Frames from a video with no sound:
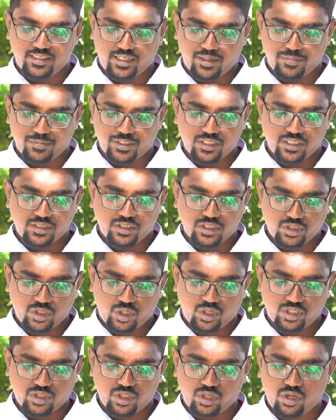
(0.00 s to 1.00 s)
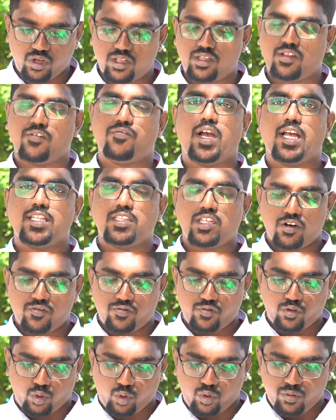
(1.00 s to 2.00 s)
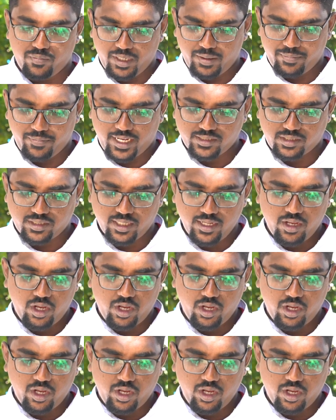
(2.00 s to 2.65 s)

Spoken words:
Damasus is also called the father of Roman Mass